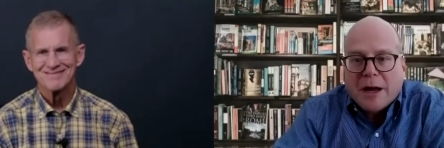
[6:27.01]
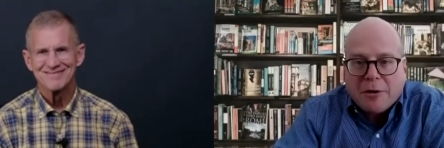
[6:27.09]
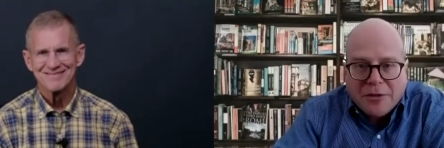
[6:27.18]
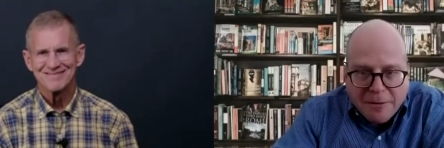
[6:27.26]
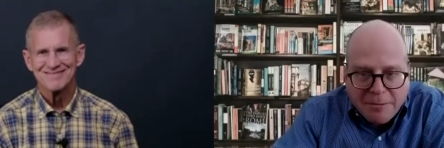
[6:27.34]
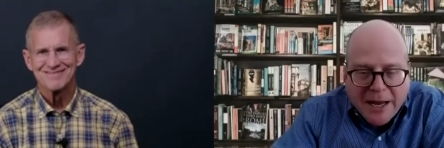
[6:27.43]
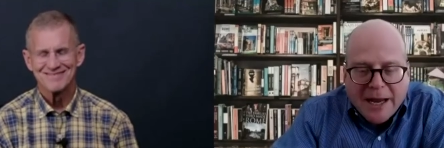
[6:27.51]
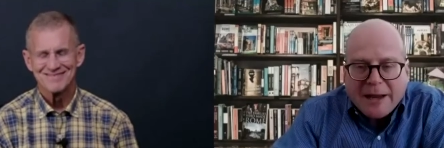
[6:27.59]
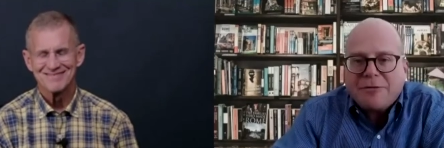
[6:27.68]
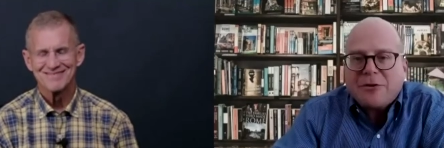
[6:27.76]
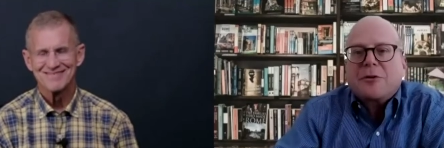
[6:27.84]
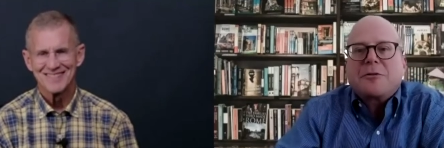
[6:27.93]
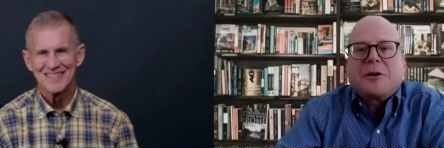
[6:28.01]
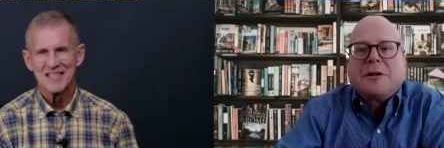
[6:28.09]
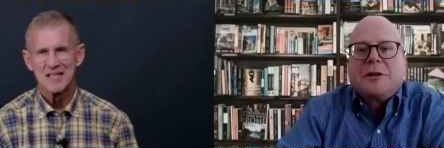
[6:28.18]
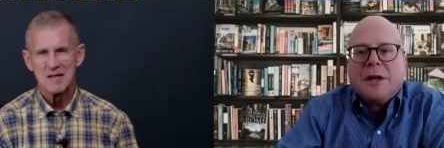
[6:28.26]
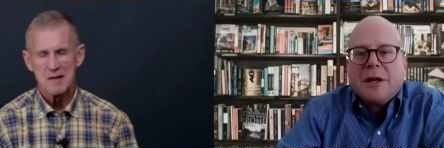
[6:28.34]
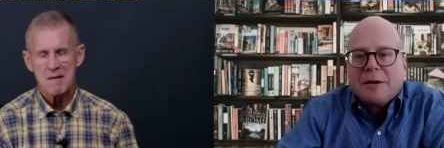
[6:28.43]
Speaker 1: healthy behavior
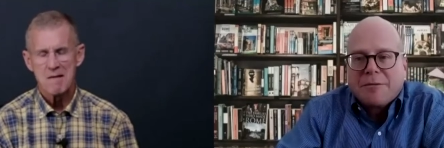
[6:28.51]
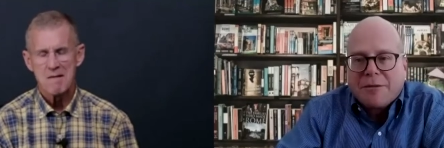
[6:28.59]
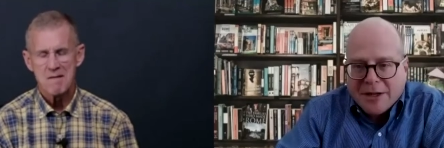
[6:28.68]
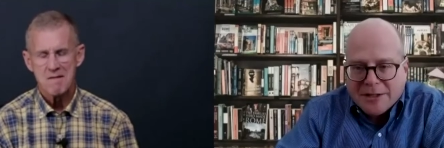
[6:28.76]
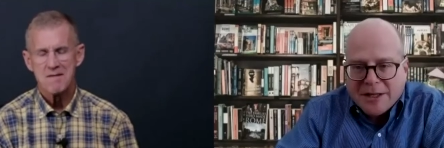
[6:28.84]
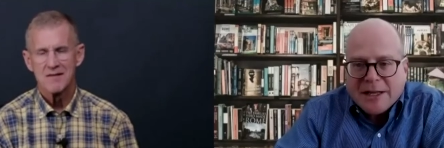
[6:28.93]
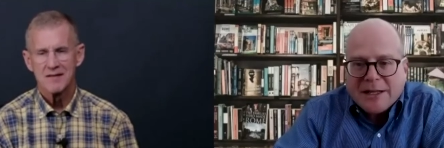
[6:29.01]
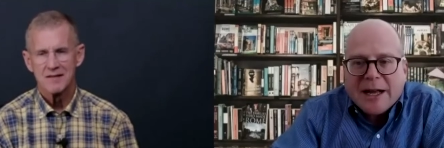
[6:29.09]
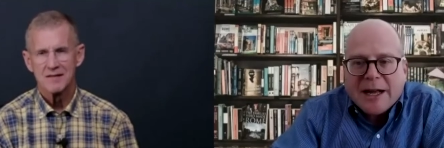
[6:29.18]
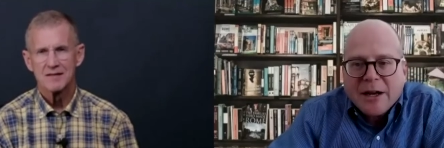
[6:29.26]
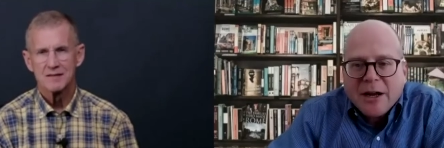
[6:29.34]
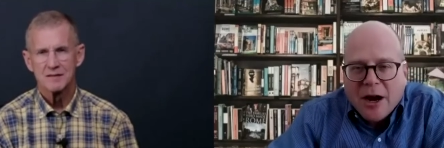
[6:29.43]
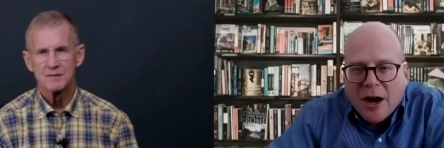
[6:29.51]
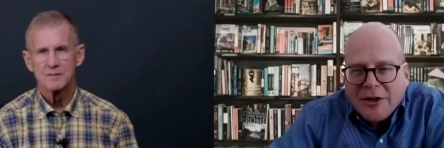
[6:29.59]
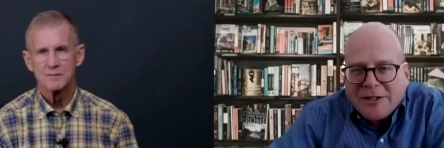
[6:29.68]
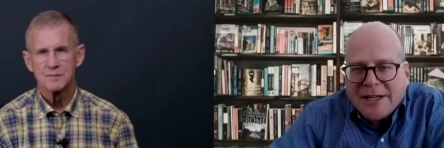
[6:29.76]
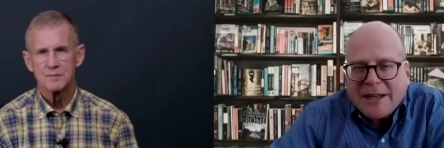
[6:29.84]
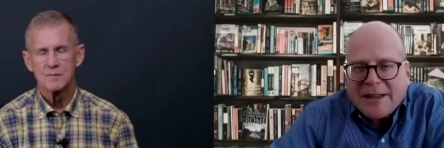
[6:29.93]
and things like that. Are
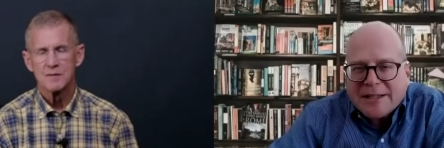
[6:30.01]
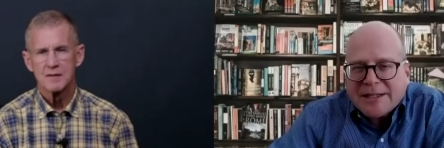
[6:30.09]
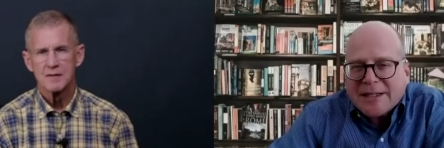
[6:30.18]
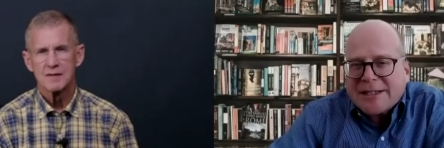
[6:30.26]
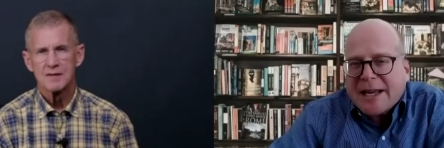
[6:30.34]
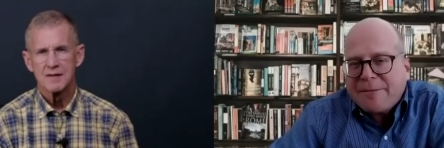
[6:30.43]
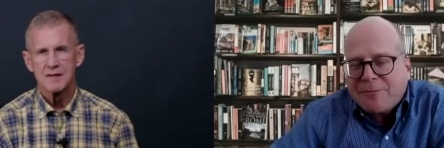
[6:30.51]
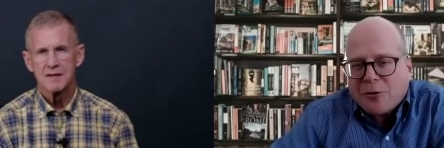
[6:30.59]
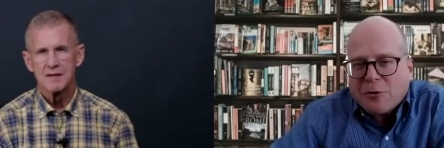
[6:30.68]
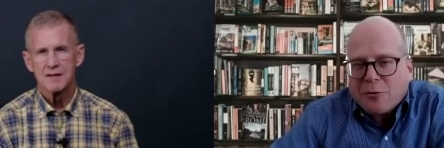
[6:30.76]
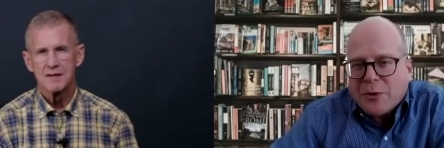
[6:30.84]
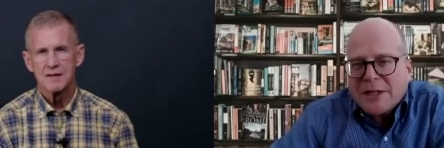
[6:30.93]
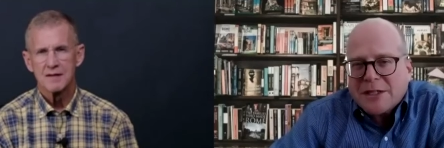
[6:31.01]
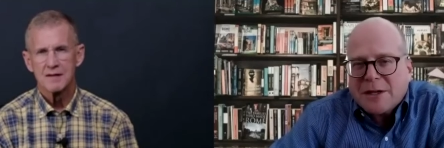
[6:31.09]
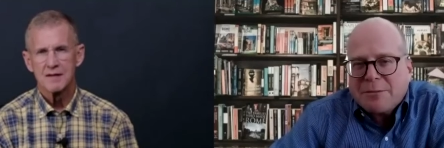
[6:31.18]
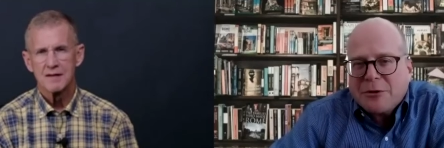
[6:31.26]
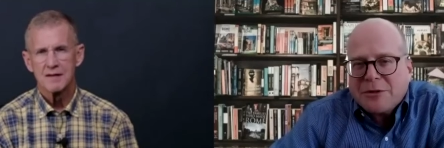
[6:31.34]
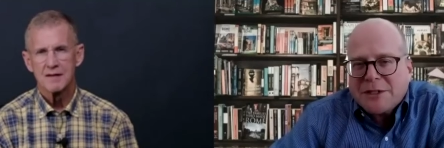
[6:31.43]
you saying that's the same for a risk
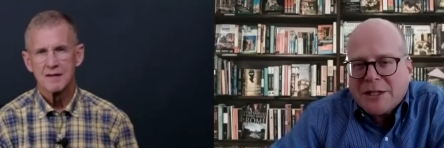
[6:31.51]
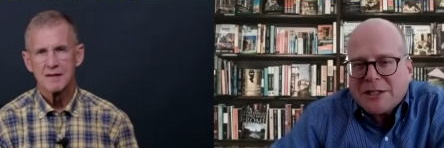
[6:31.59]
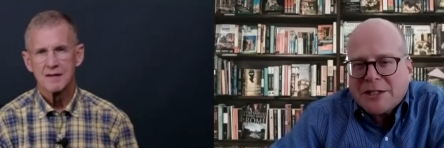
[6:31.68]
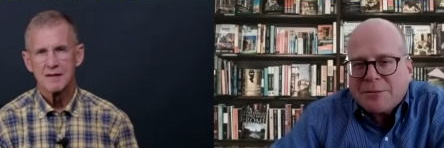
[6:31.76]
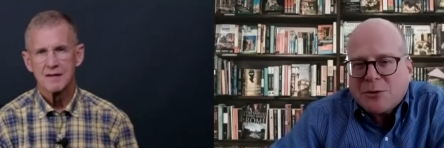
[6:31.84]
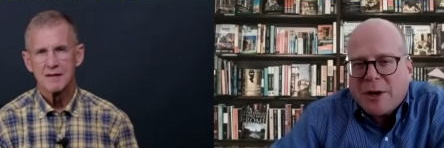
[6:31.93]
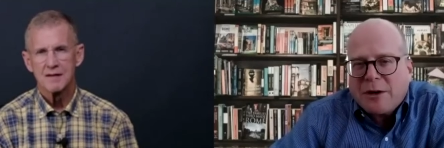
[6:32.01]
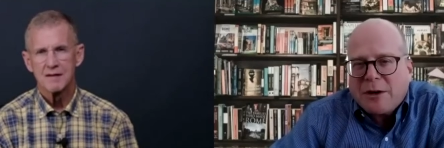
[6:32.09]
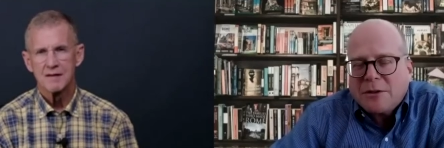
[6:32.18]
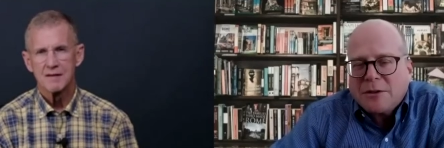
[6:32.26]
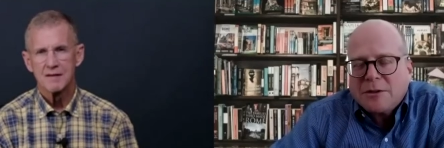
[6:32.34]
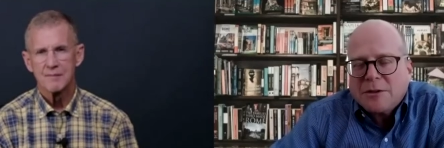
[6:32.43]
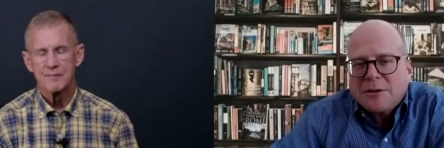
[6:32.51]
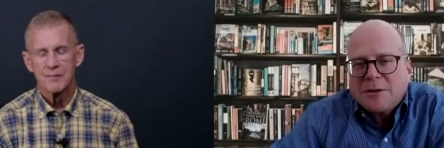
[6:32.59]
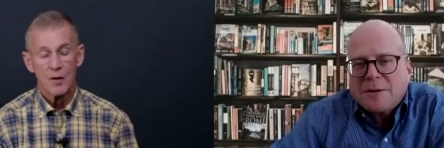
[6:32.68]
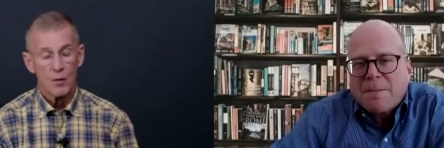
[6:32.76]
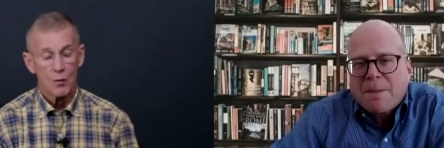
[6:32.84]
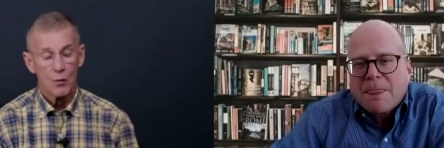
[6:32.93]
immune system as well?
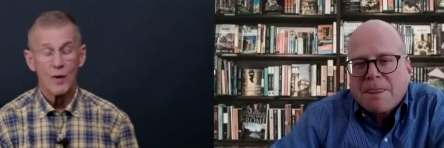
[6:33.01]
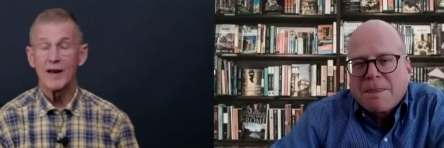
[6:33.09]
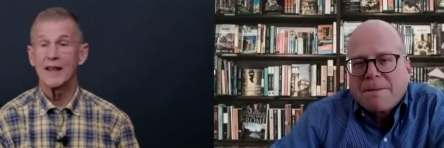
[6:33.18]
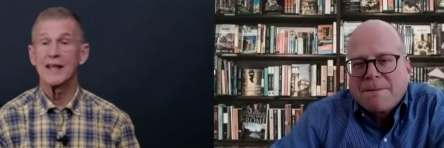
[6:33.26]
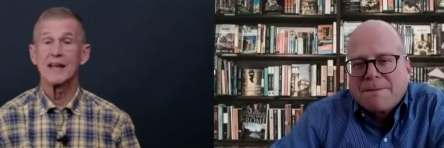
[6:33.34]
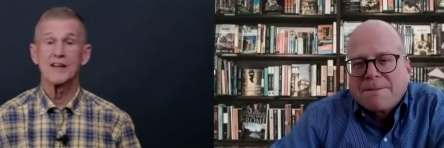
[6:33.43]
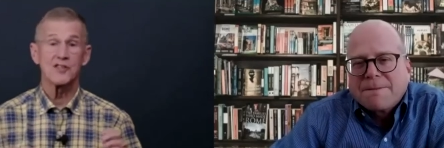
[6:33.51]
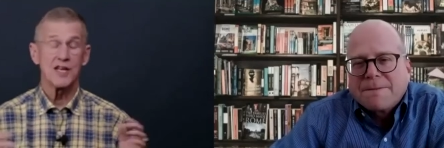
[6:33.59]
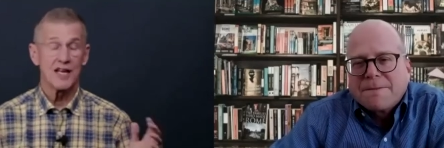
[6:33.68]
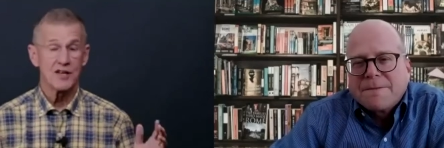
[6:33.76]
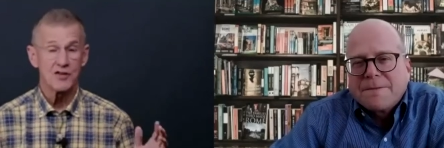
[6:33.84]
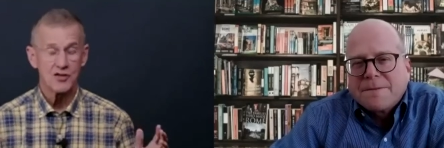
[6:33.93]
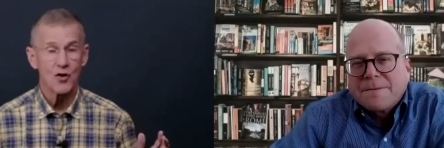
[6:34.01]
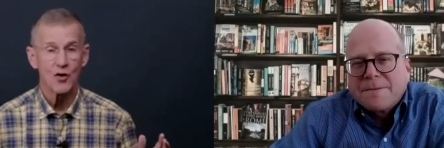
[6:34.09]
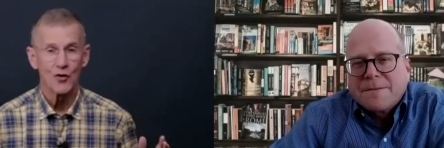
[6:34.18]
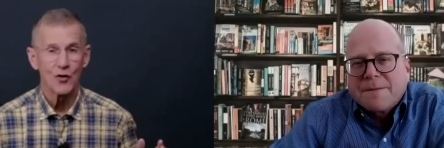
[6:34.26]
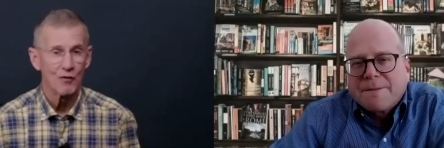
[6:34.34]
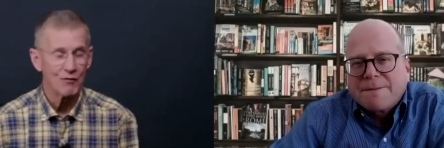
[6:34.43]
Speaker 2: Well, in a sense,
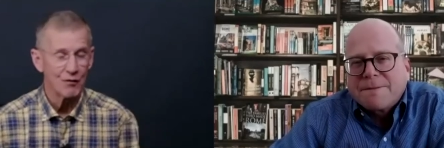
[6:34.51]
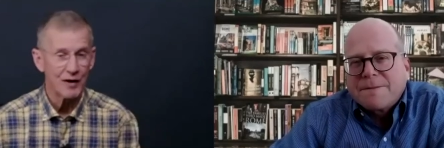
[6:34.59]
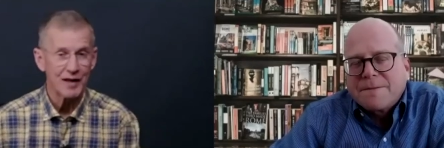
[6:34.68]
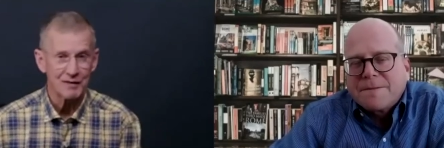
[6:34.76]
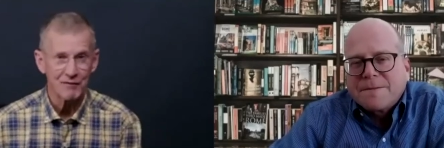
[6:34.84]
although forget the